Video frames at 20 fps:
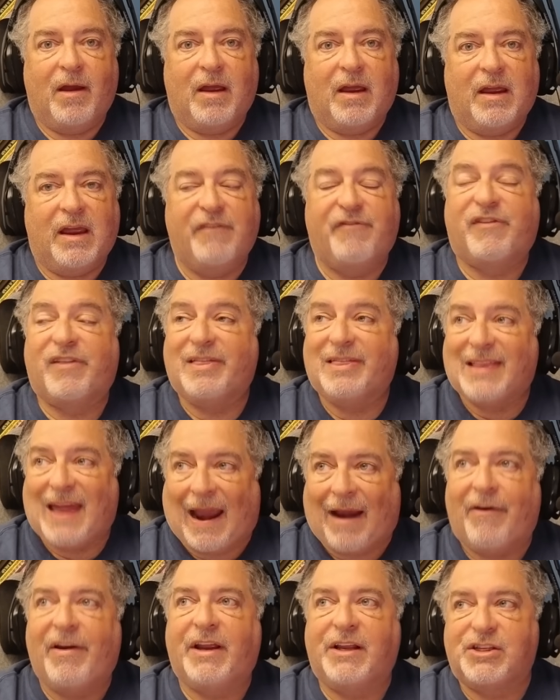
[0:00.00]
if
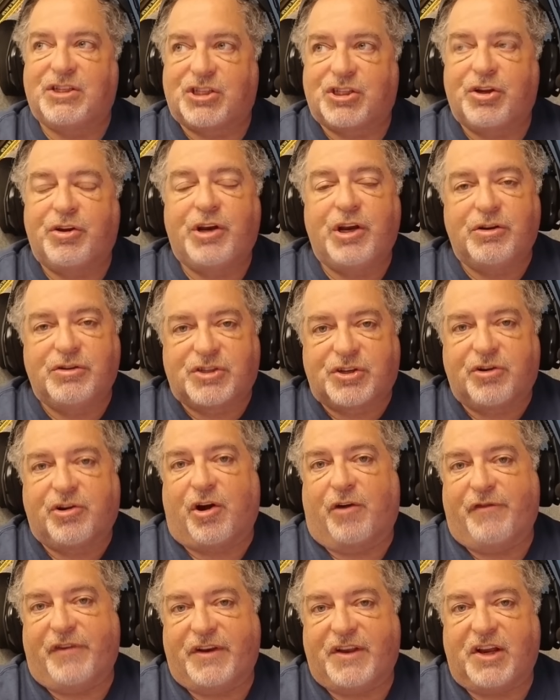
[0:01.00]
Larian Studios took
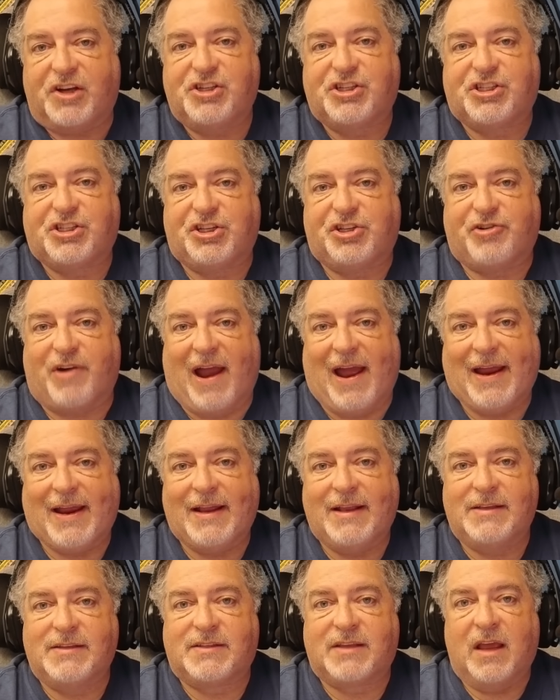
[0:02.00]
over Dungeons &
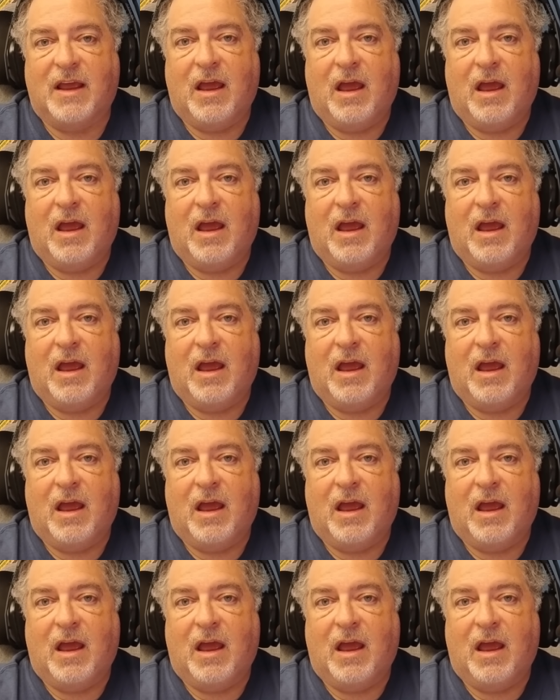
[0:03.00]
Dragons,